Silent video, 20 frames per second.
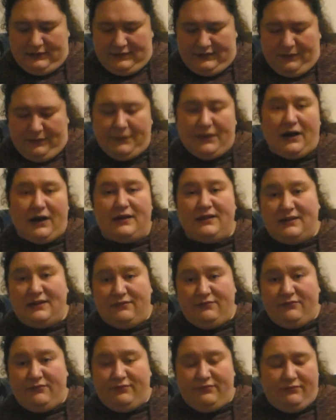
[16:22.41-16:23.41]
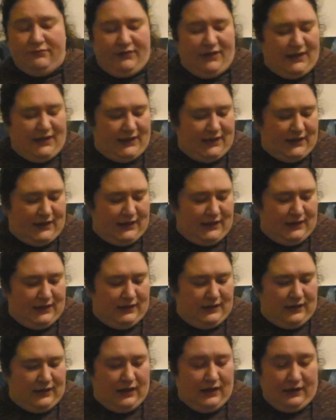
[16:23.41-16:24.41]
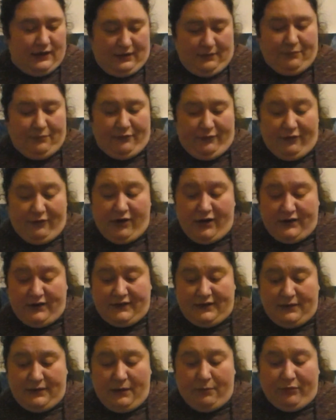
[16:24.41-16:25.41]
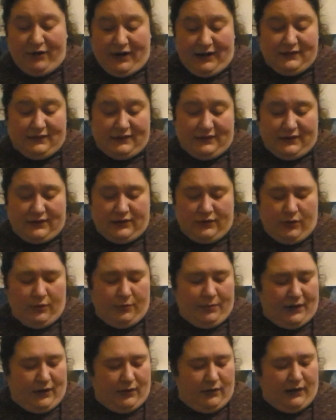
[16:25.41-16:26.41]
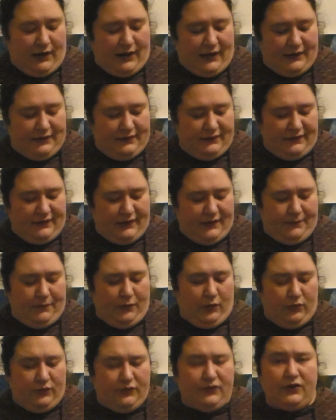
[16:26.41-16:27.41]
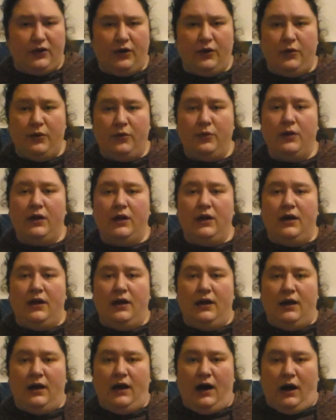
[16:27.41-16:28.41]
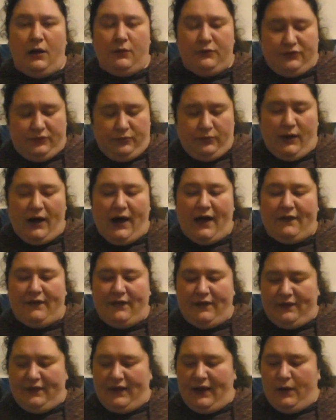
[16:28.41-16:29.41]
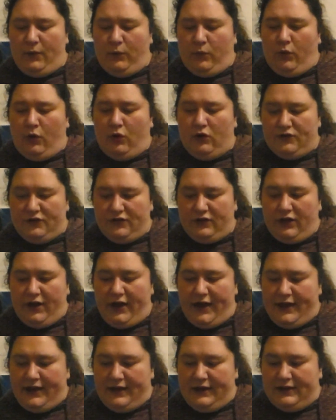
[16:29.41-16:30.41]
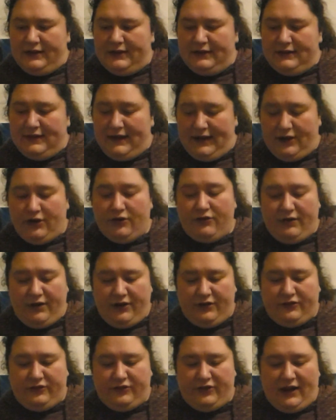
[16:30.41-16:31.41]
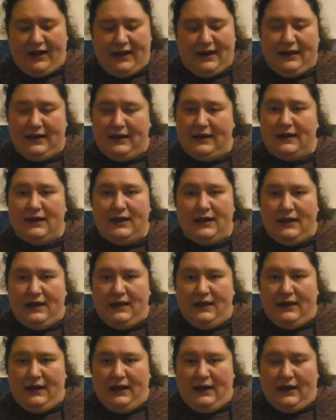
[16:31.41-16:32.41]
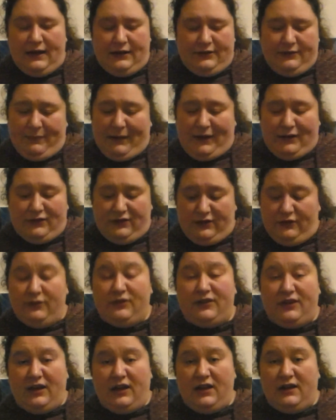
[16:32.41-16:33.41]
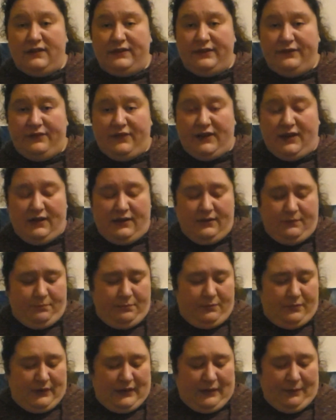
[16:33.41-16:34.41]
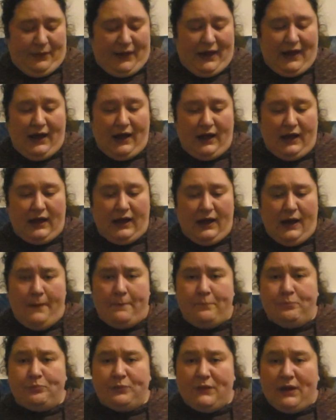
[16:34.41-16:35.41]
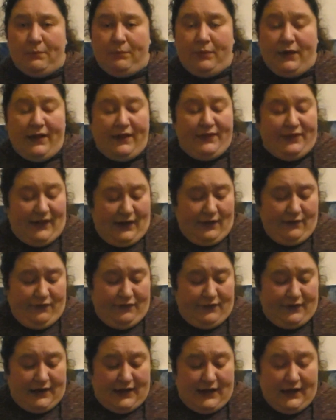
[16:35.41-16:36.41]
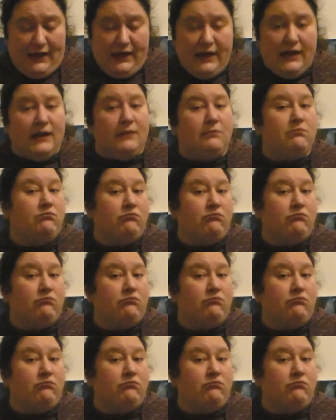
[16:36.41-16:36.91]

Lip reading: something I didn't really, a brand I didn't know about, and also I was aware that there was like licorice in about 2/3 of the pack, but thankfully